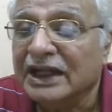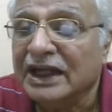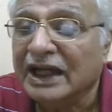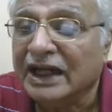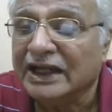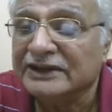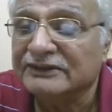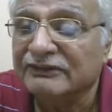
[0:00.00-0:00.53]

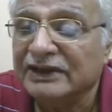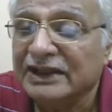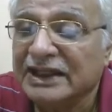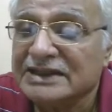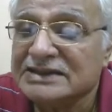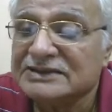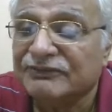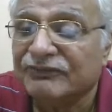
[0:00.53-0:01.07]
as well
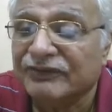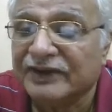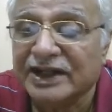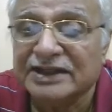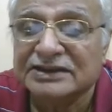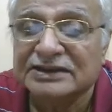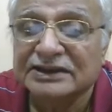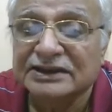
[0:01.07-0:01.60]
as
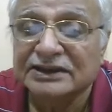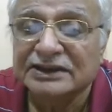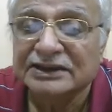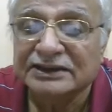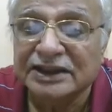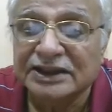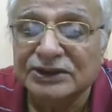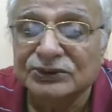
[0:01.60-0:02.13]
freight,
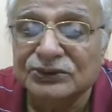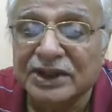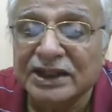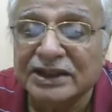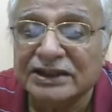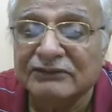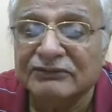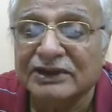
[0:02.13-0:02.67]
then you get
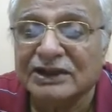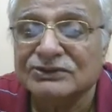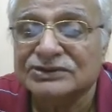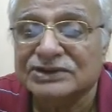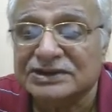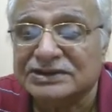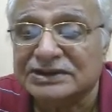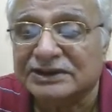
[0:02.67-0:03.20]
a warehouse receipt.